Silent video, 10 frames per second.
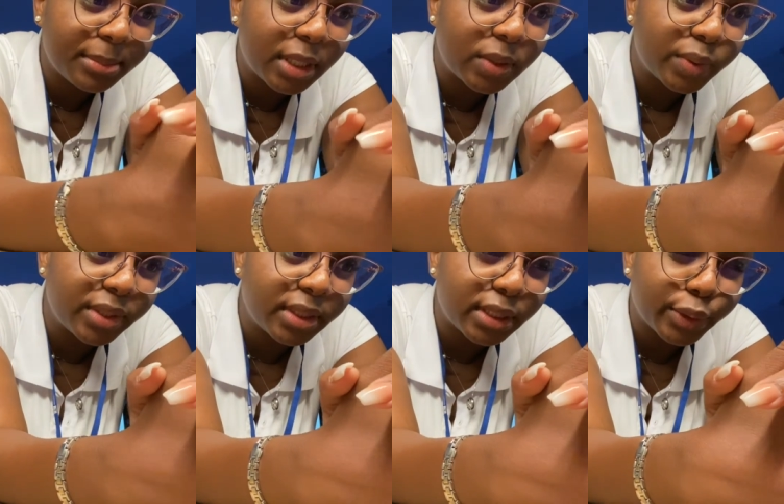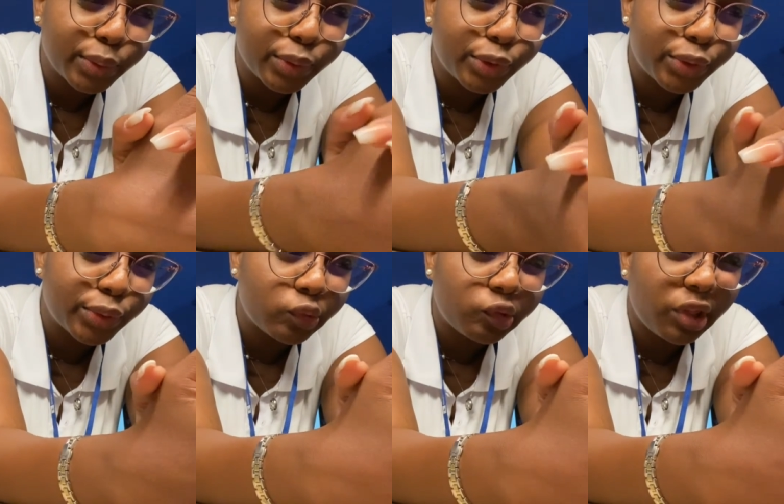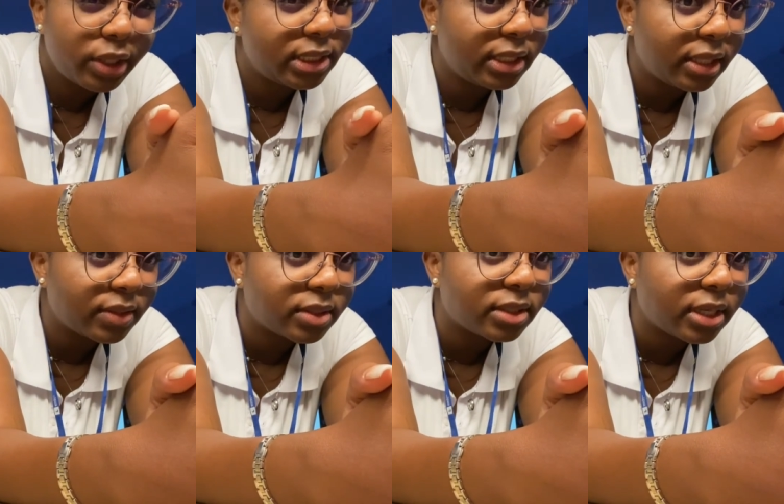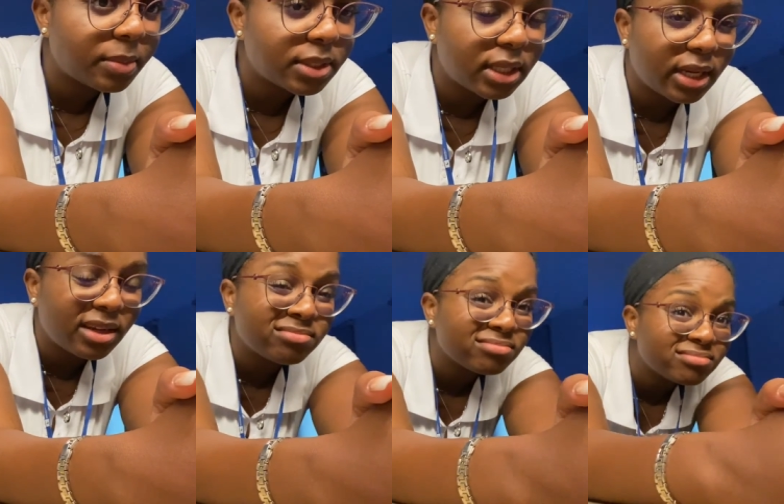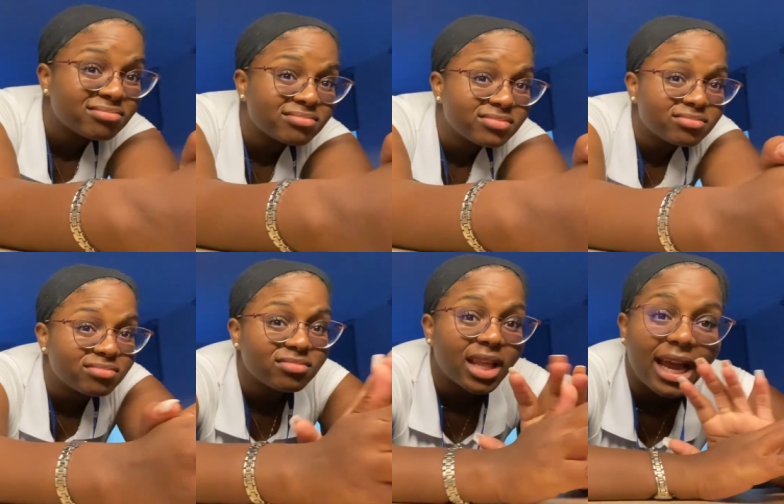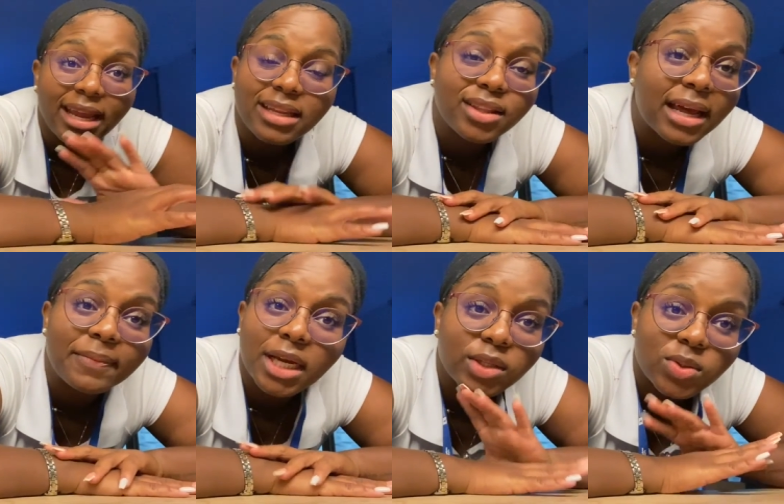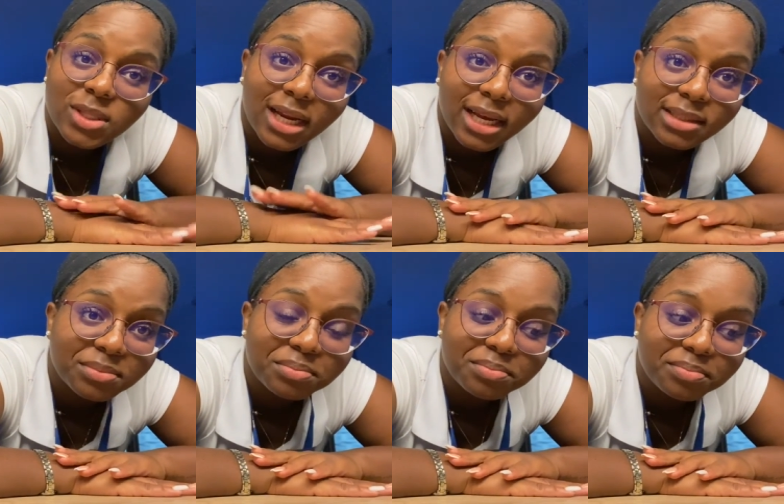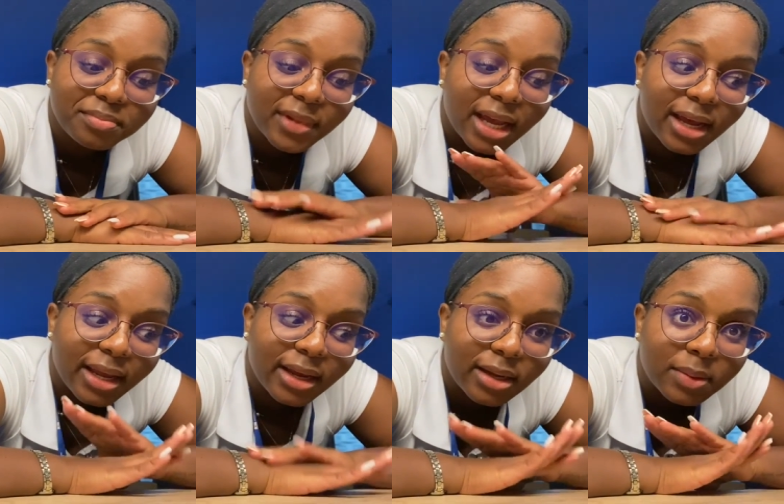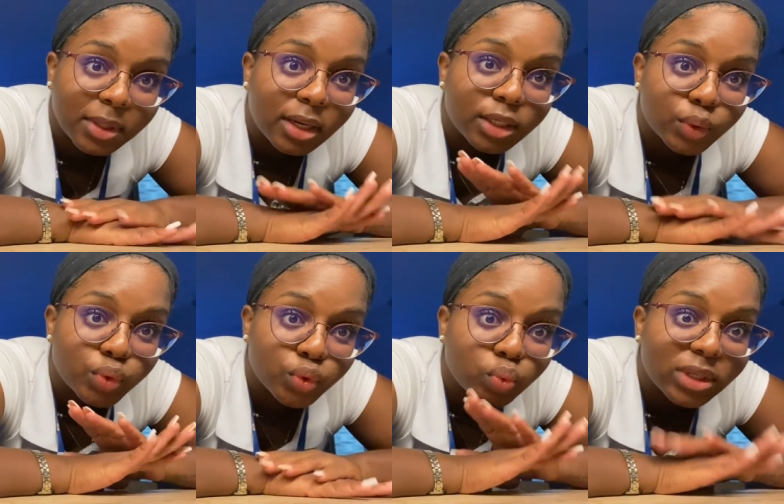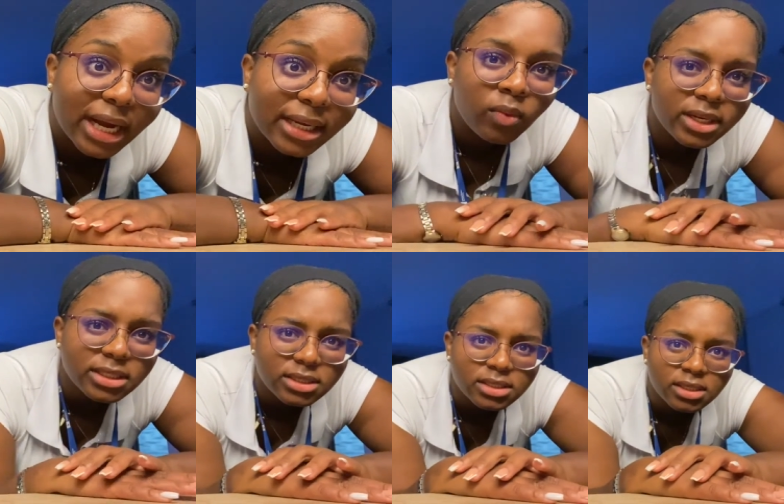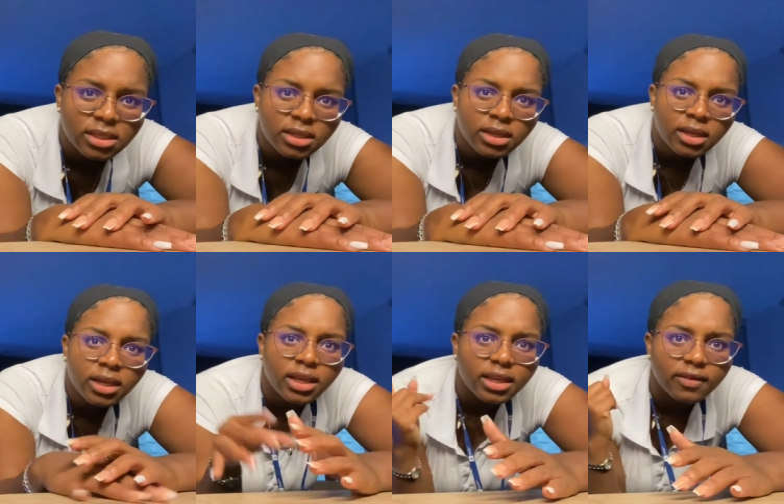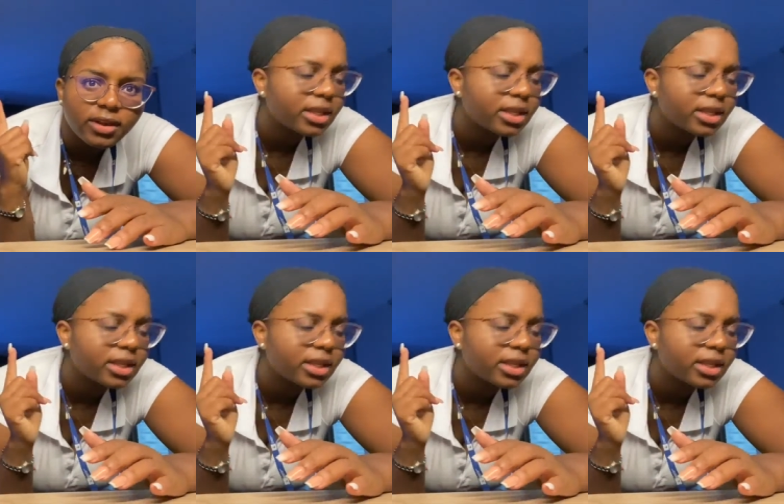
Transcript: about 13,000 steps today I, i'm not used to that i am not used to that that is giving